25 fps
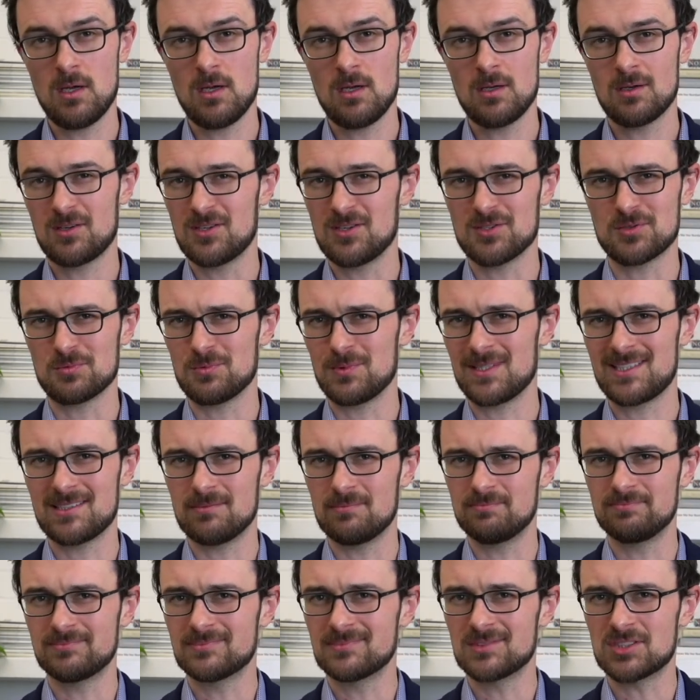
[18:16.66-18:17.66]
Because we
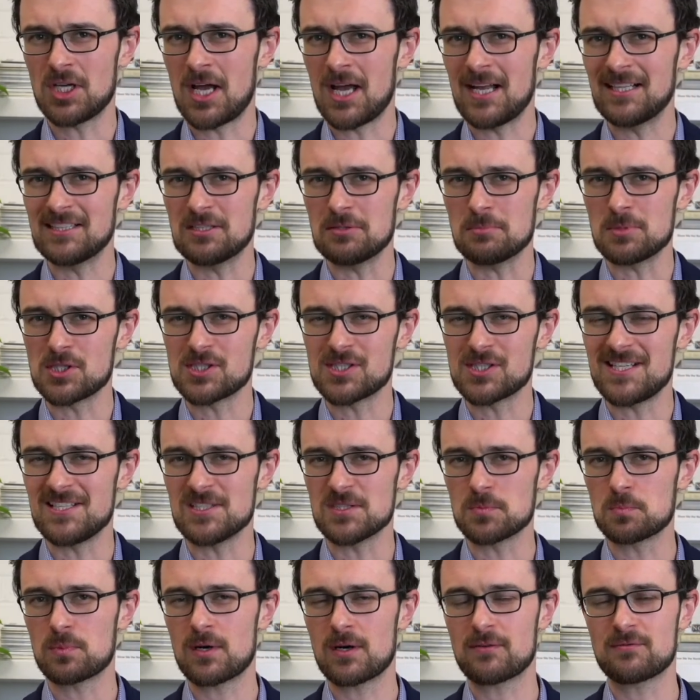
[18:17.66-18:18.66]
can dial a
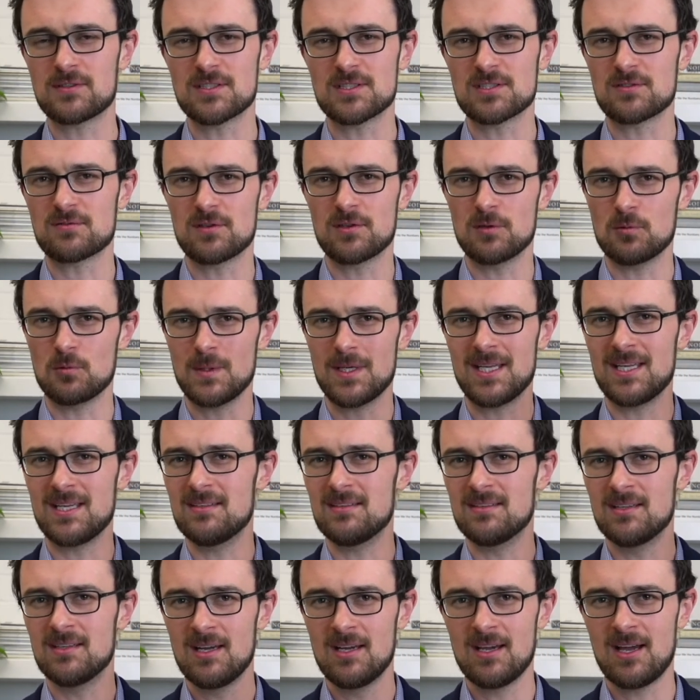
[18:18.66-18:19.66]
machine's preference for the
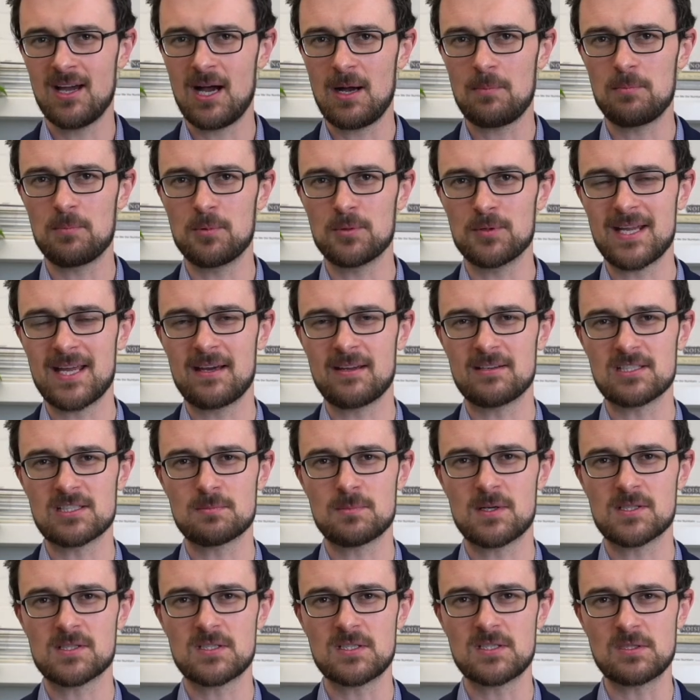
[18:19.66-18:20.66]
weird up or down
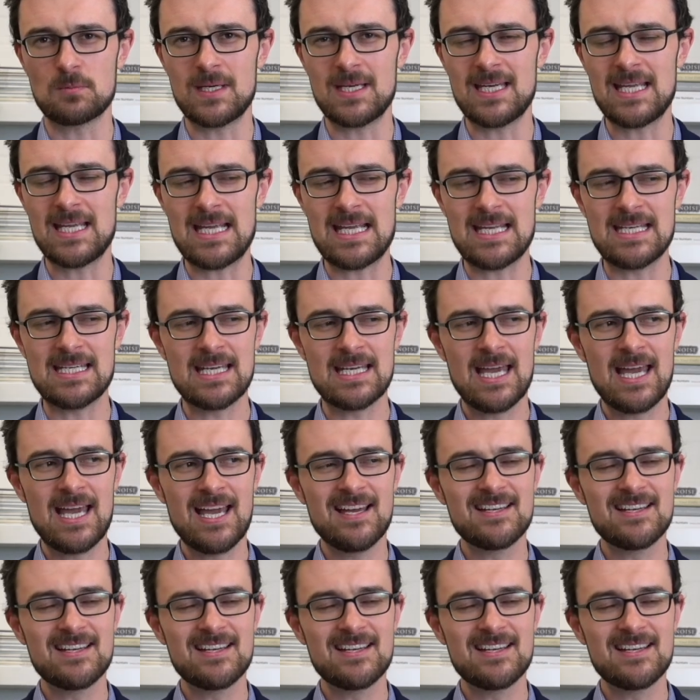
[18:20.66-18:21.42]
as much as we need,